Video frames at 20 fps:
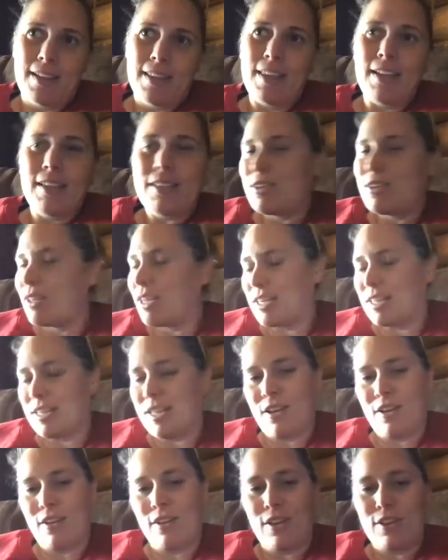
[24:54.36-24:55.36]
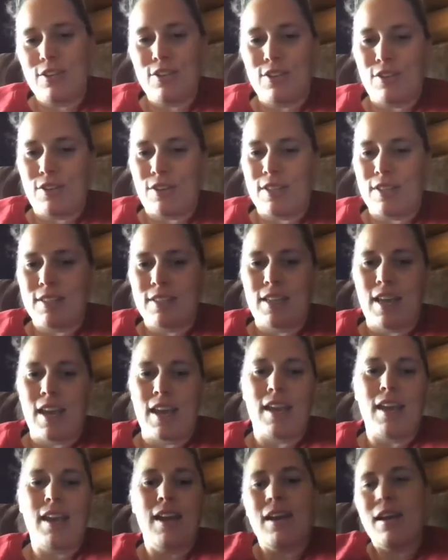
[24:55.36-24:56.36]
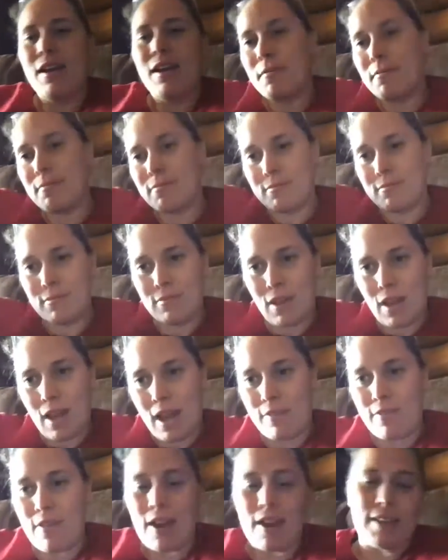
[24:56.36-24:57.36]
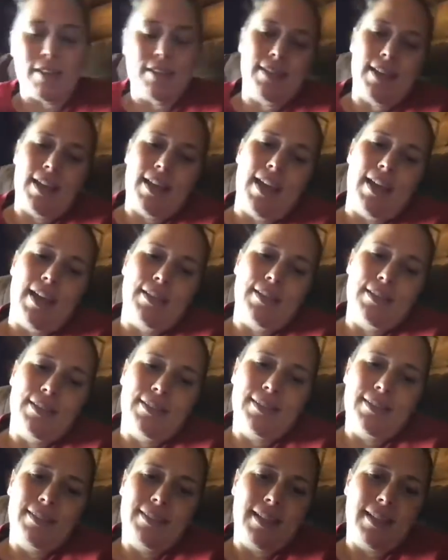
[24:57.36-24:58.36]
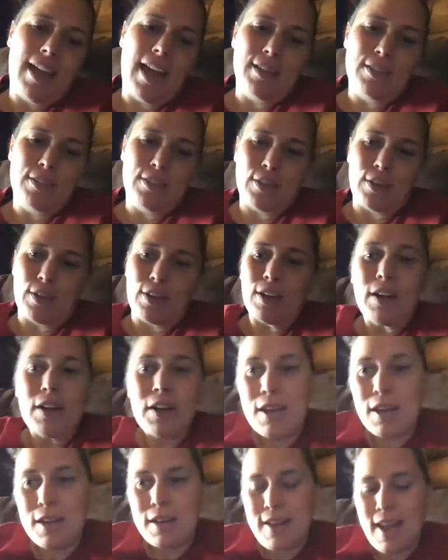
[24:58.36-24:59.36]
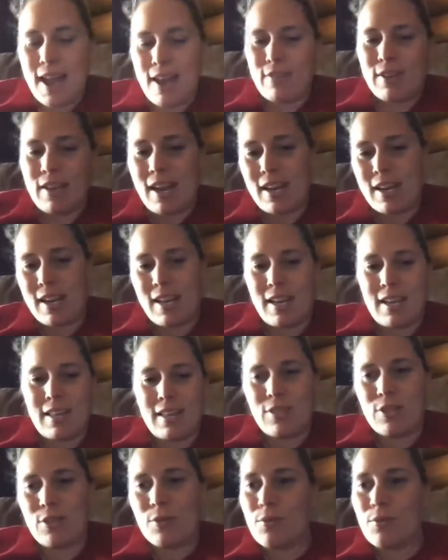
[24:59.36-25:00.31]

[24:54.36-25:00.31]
things you'd like to tell students, like advice, I guess? as they're navigating the